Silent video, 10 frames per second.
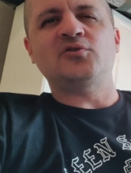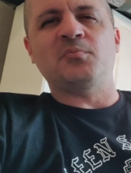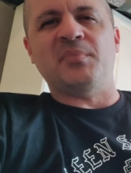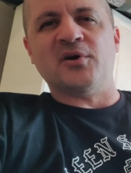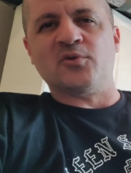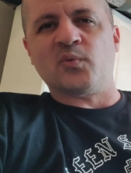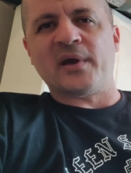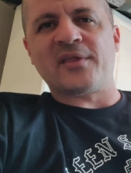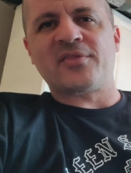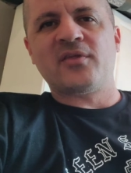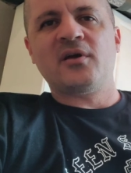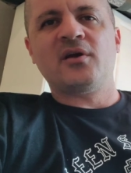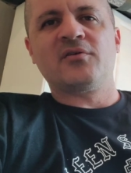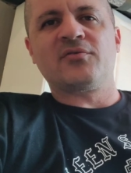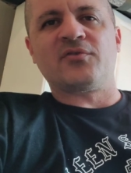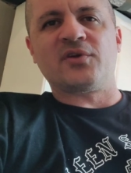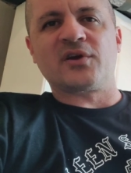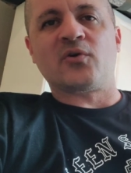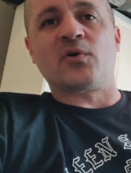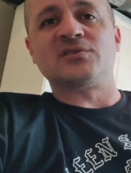to build with for
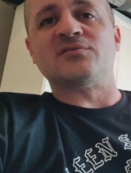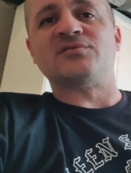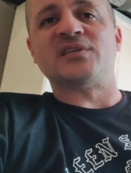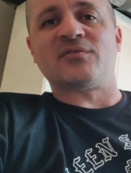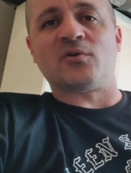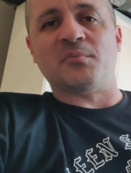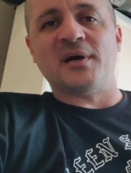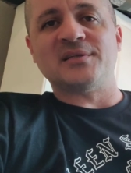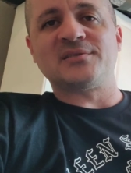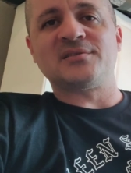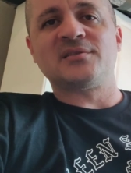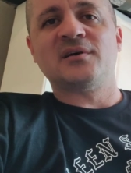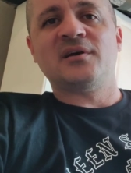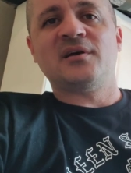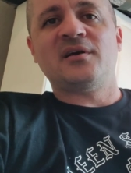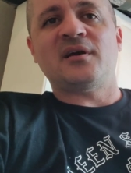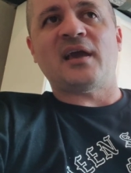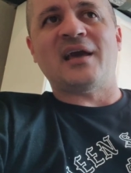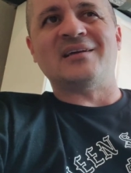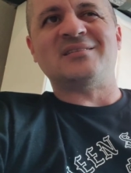the course of several months.
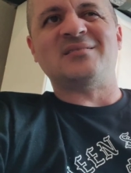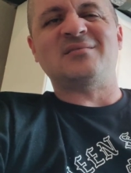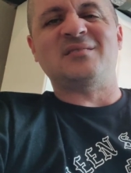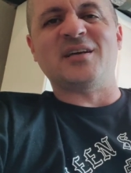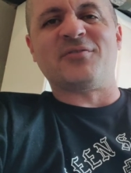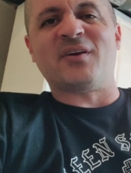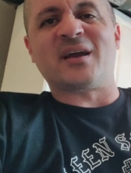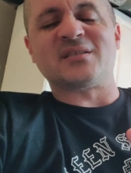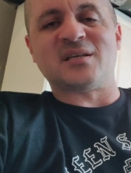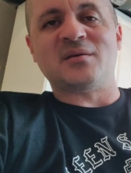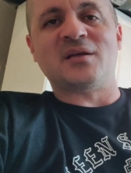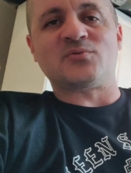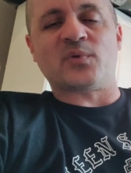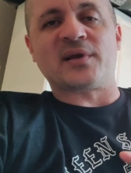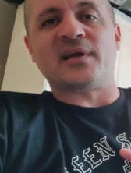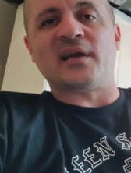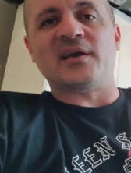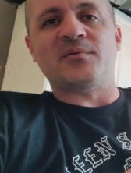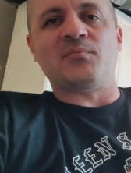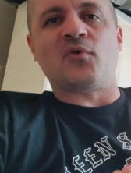And it's different because it, it's, we're going to
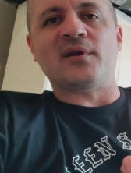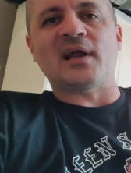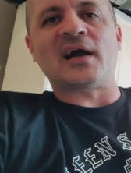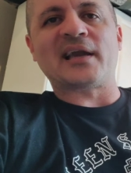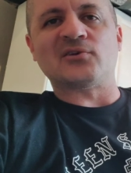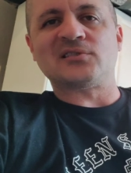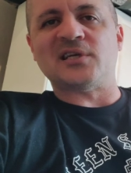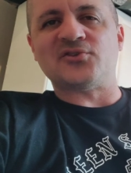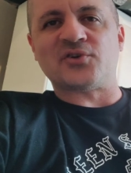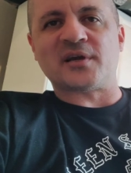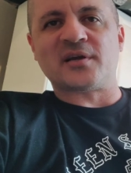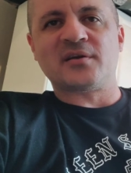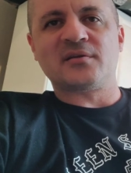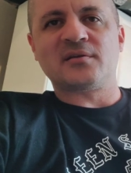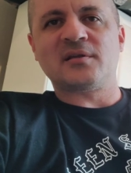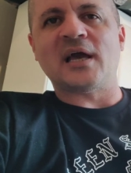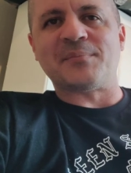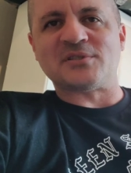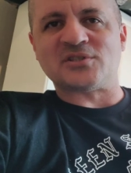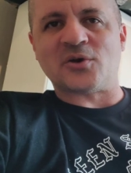get more knockout centric
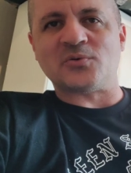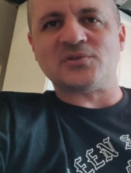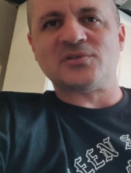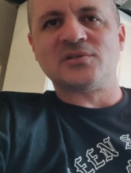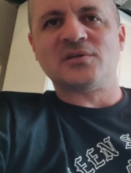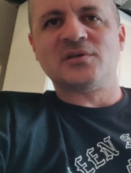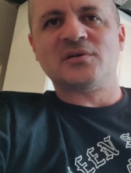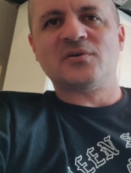episodes,